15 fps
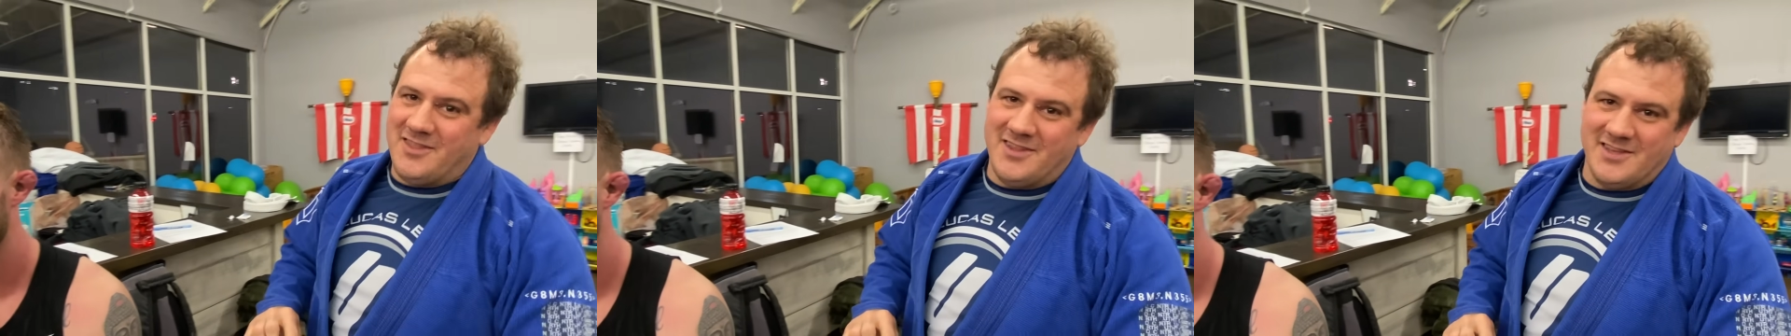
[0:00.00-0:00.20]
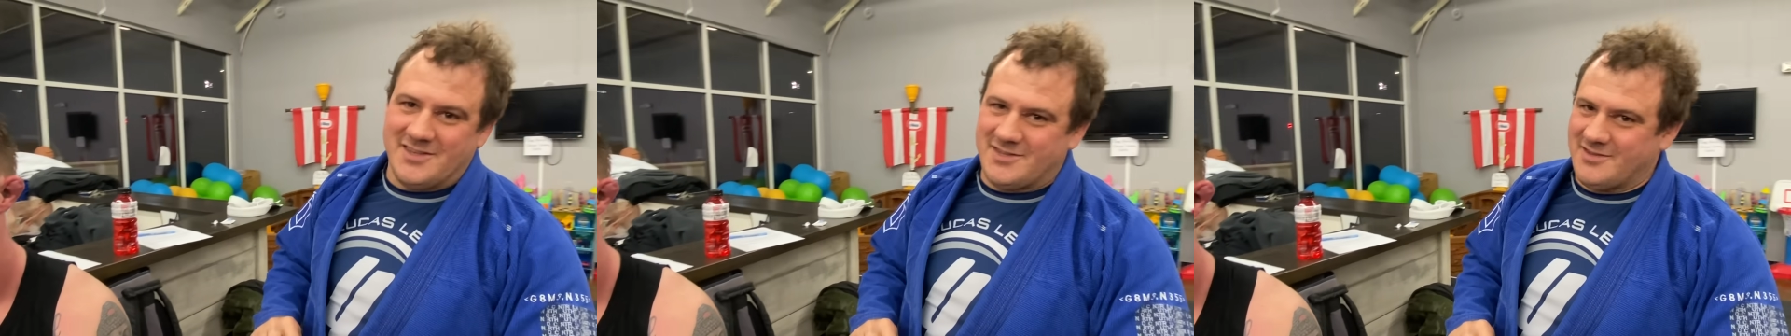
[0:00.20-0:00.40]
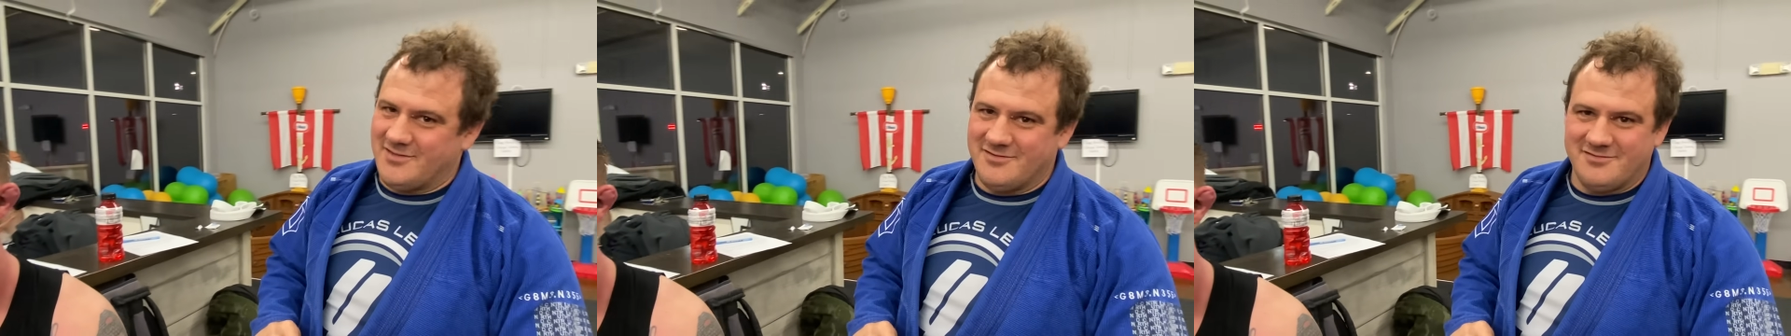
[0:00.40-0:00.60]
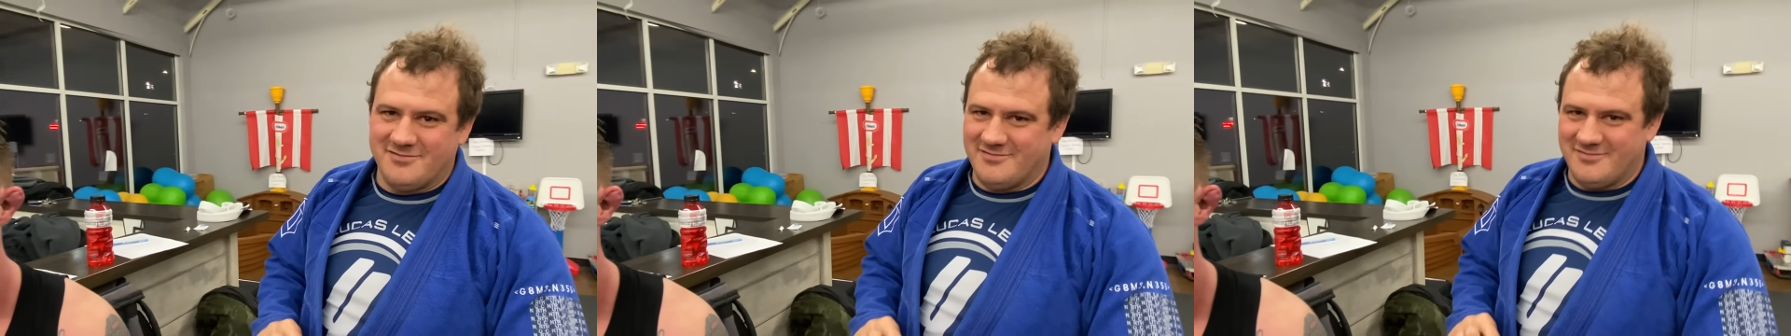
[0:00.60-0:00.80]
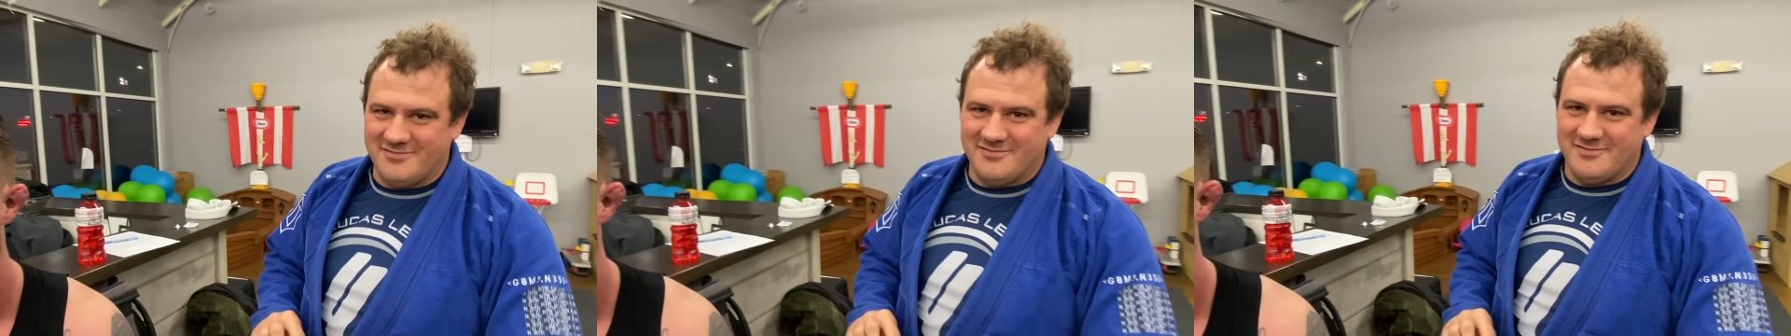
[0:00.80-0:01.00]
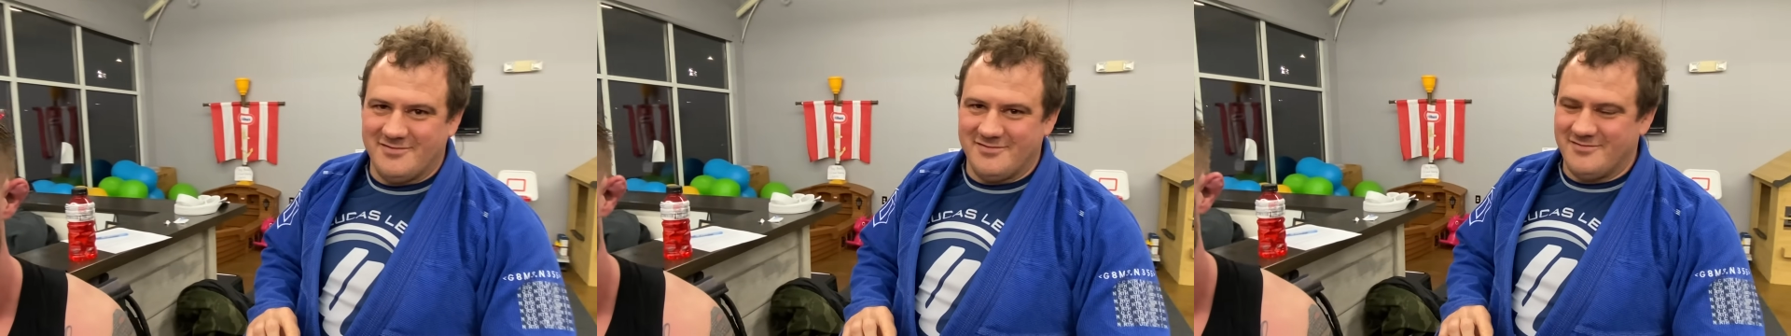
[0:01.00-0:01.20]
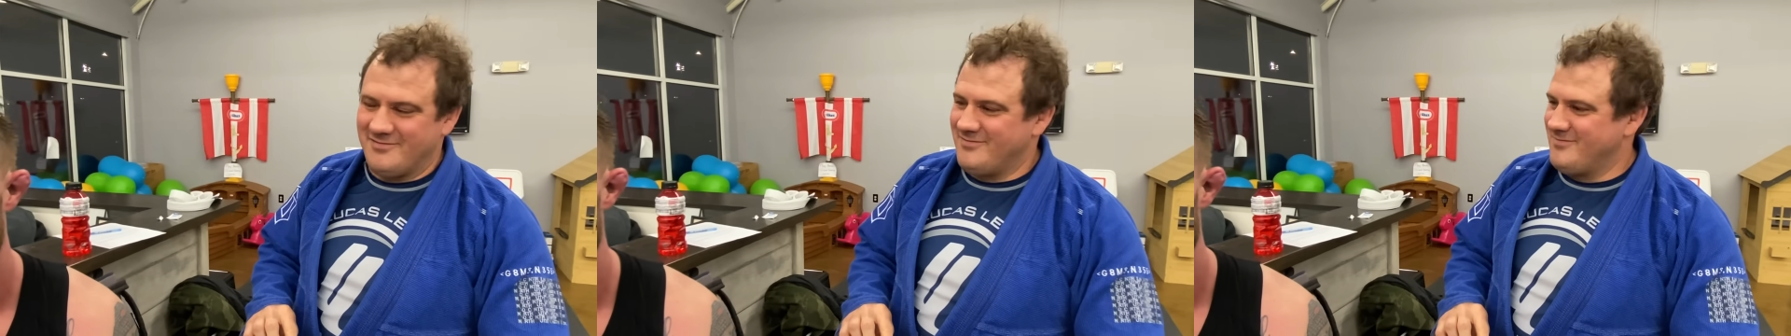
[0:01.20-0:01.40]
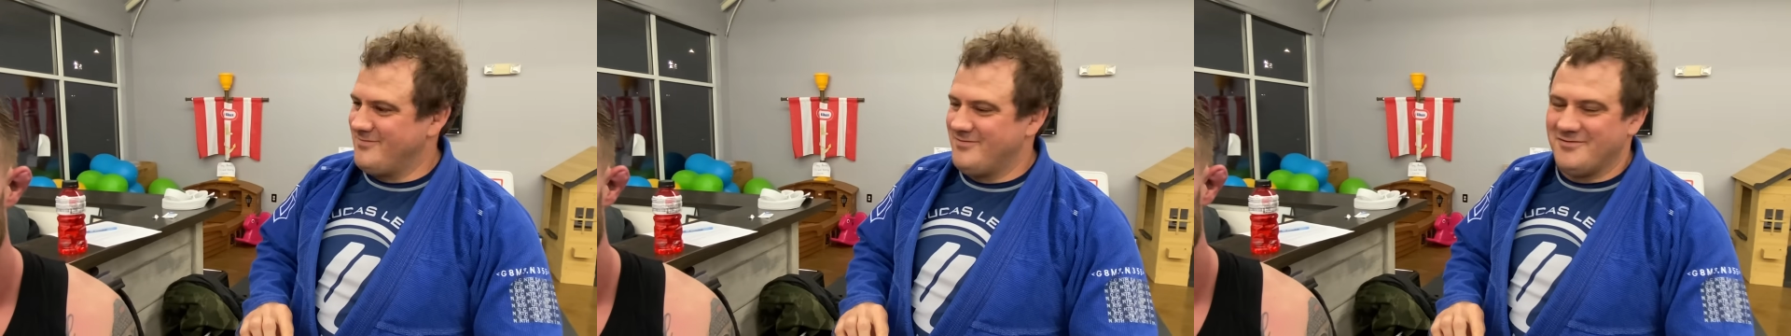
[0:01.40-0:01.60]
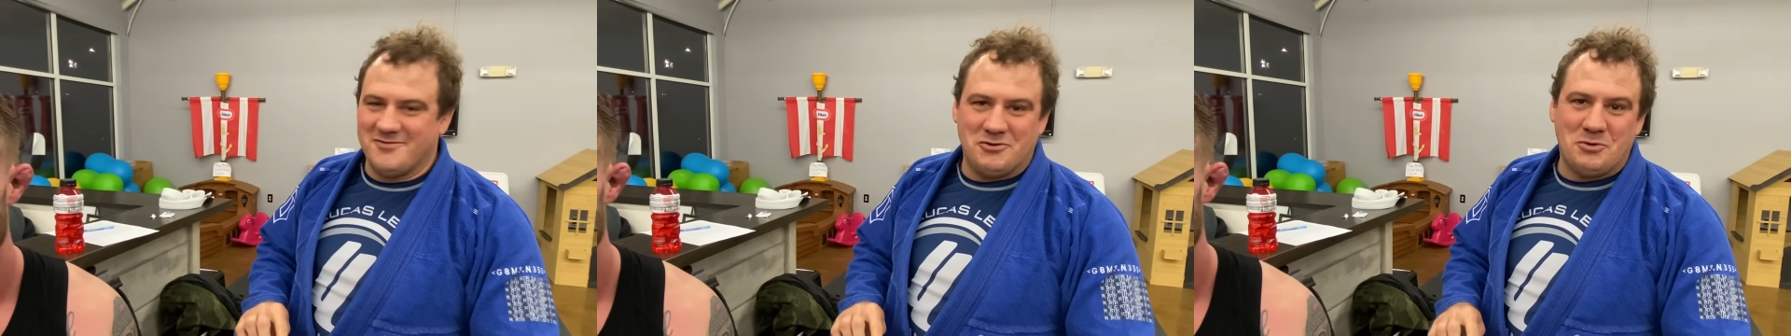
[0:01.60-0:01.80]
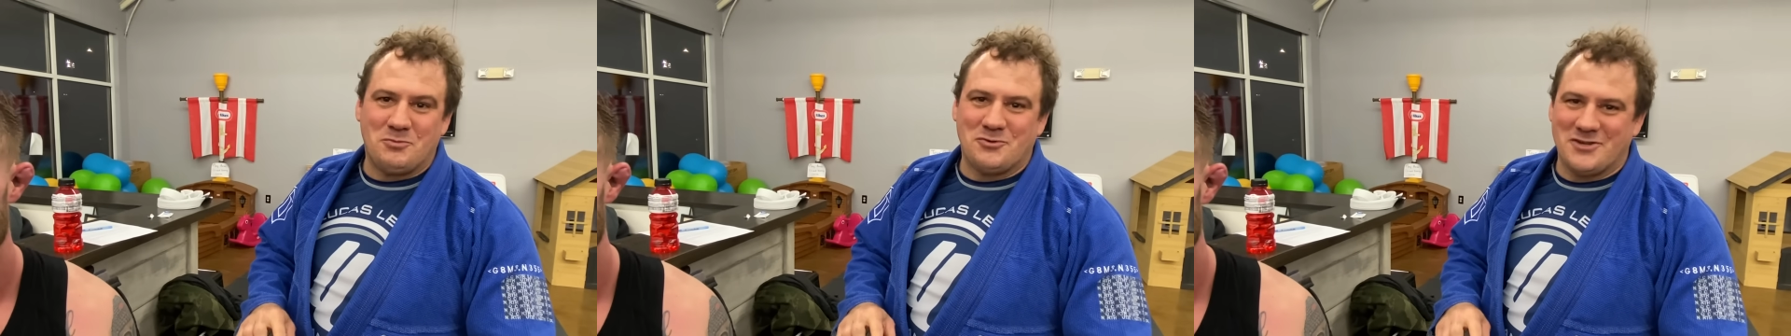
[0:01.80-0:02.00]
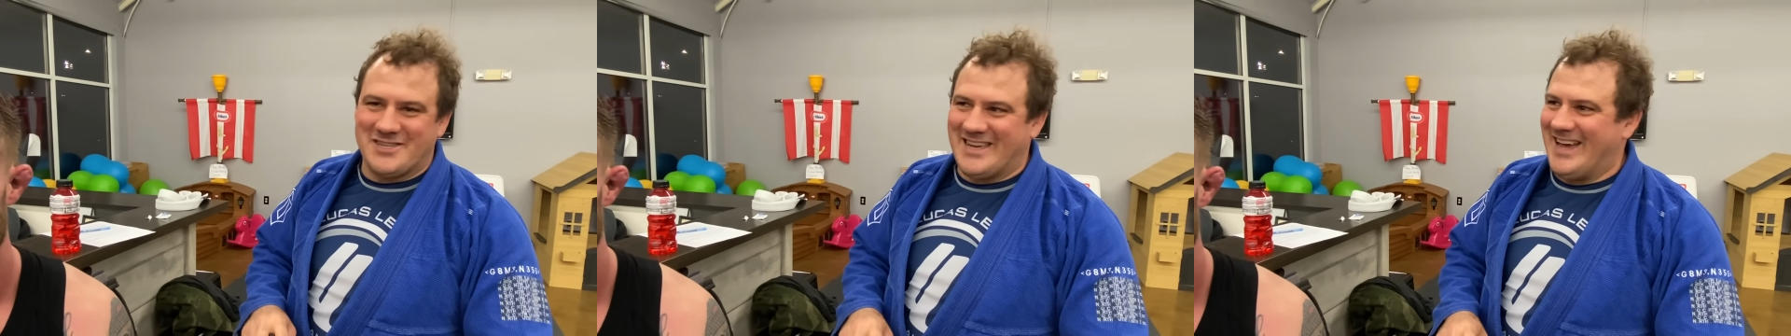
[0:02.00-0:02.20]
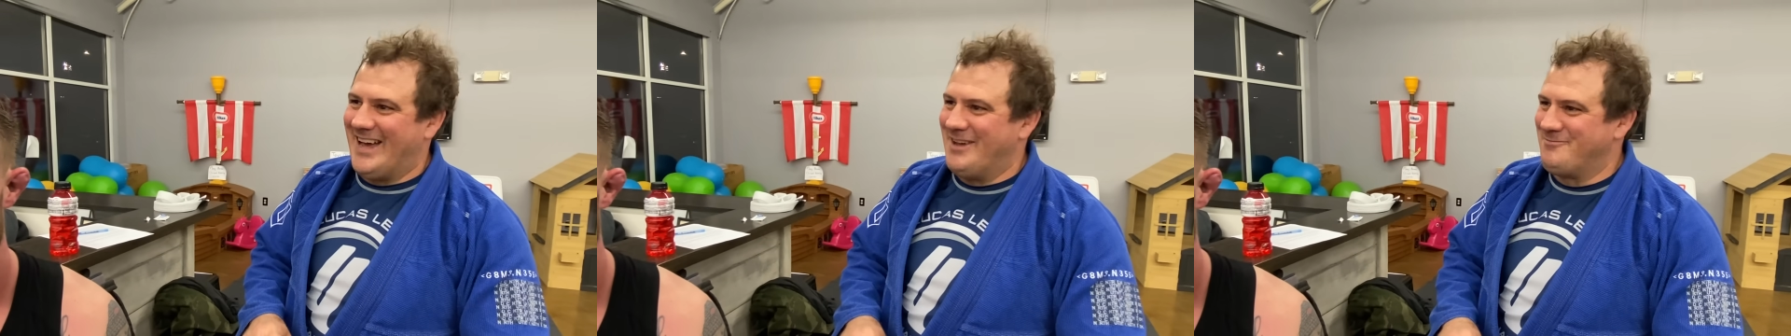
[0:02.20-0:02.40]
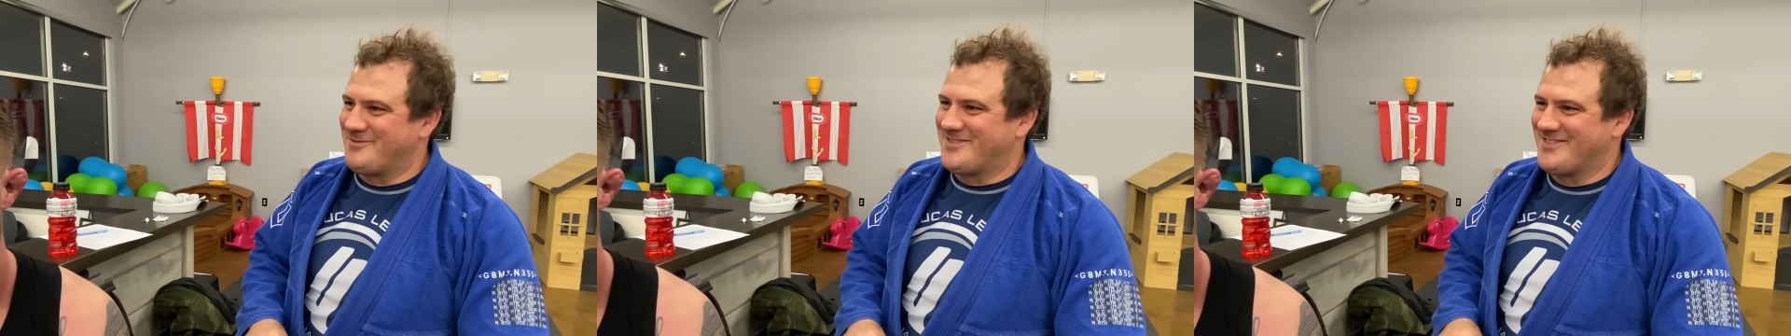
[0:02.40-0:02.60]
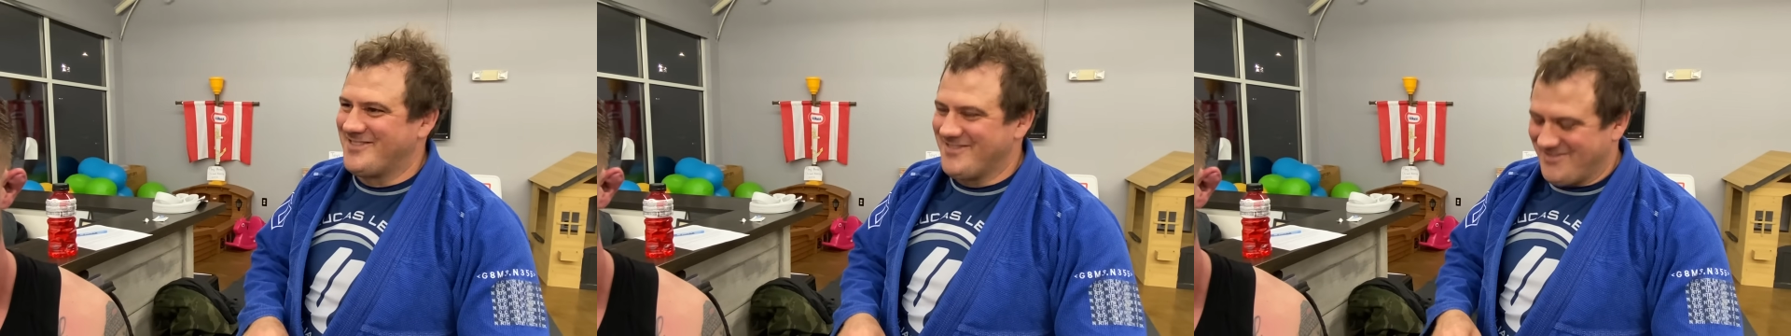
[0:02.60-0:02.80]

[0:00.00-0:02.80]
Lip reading: this numerous times